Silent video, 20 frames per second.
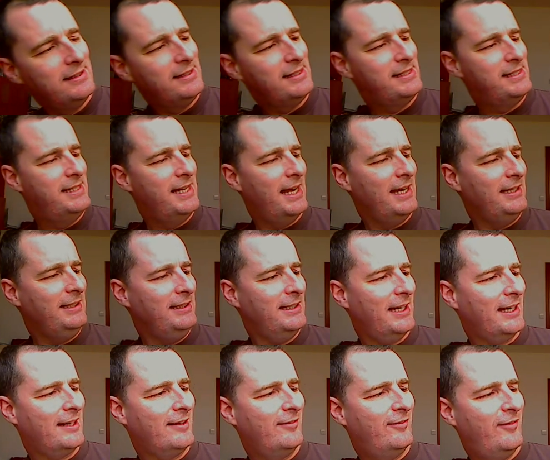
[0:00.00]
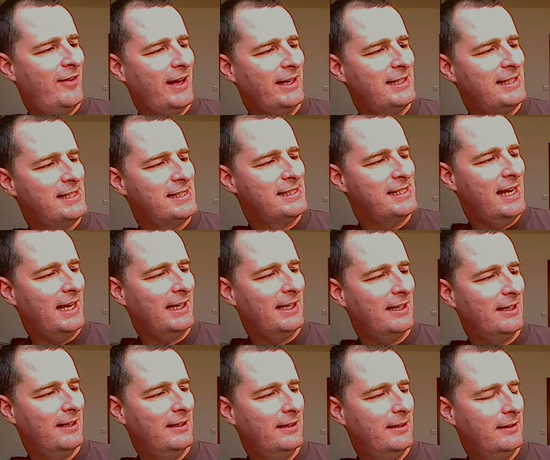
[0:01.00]
Zdeněk Vacek,
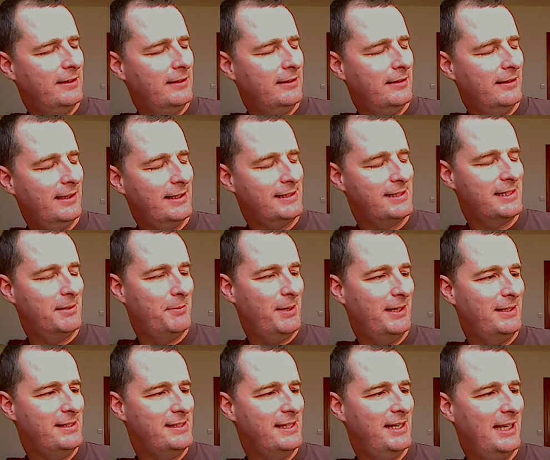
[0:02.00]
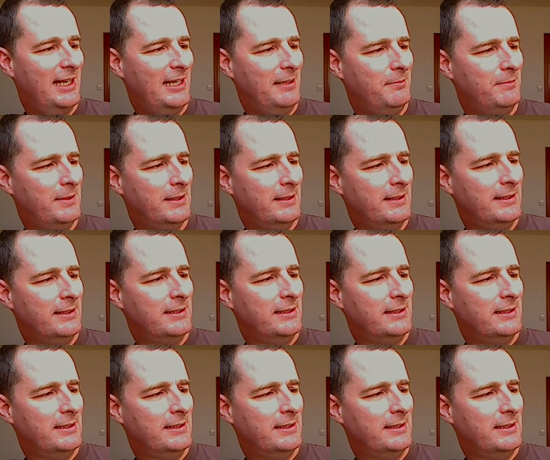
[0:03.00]
that's the man's name,